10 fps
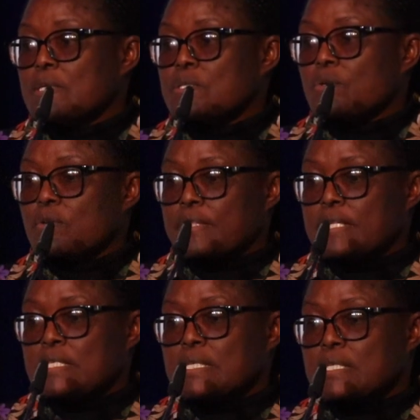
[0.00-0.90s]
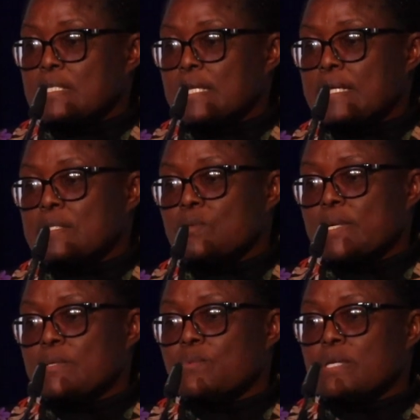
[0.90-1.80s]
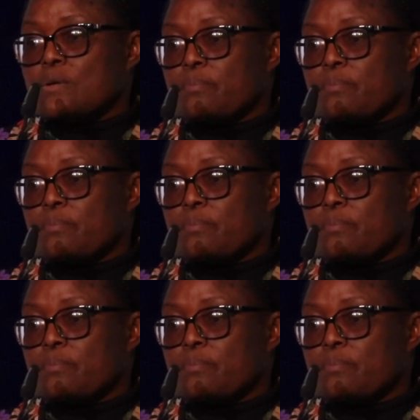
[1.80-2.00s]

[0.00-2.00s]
So this is just when we